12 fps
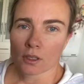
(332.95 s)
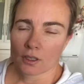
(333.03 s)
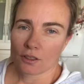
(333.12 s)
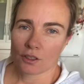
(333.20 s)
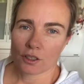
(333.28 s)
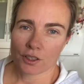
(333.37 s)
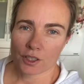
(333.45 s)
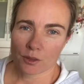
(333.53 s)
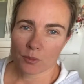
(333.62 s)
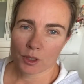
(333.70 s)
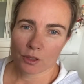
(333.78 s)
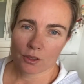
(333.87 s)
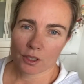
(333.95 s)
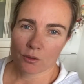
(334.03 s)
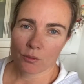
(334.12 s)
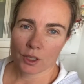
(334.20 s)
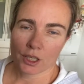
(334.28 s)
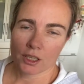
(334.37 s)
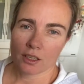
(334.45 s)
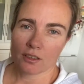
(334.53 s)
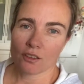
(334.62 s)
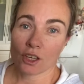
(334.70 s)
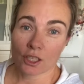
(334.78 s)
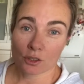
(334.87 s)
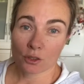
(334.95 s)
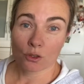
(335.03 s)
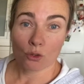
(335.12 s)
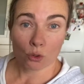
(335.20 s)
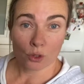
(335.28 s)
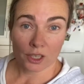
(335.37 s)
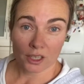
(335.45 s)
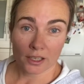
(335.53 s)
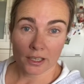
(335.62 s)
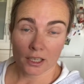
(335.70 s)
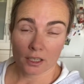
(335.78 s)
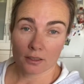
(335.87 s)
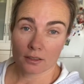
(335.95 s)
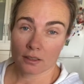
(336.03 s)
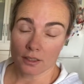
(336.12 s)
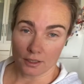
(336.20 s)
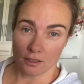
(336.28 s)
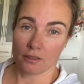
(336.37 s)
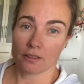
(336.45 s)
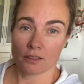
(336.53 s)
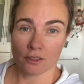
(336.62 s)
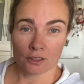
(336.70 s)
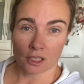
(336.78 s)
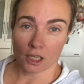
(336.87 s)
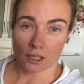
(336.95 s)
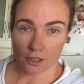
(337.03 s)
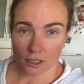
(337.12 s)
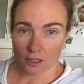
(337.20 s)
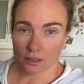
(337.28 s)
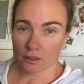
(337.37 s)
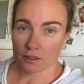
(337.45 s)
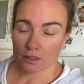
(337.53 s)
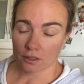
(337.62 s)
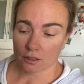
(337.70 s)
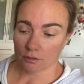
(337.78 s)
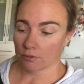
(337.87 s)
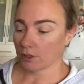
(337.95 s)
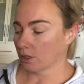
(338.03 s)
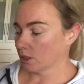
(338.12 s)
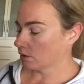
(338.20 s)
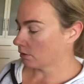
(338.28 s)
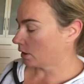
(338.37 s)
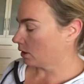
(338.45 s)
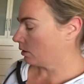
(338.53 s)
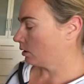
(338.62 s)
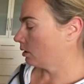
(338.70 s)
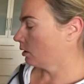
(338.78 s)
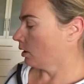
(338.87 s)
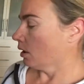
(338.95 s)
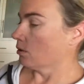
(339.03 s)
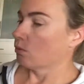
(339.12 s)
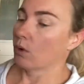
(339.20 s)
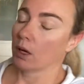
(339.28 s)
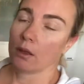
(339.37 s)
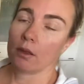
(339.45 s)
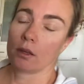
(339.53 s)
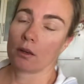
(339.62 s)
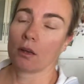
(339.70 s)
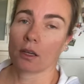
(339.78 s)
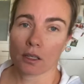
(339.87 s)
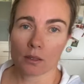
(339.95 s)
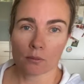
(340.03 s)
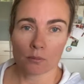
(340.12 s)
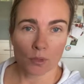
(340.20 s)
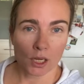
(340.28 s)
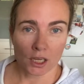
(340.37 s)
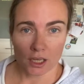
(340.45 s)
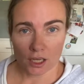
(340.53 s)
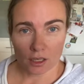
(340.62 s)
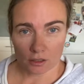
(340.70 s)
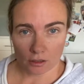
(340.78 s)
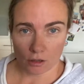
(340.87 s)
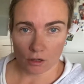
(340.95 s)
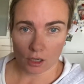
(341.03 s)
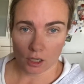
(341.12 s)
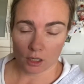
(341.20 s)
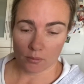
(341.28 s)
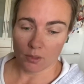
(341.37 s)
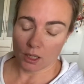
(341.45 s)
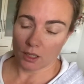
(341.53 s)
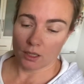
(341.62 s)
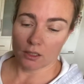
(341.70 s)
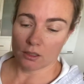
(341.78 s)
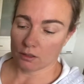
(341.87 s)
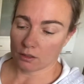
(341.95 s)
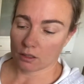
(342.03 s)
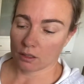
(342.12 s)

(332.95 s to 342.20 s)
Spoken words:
So another meal that we like to enjoy in our house is lasagna, and this is a really great one that I can make ahead of time, and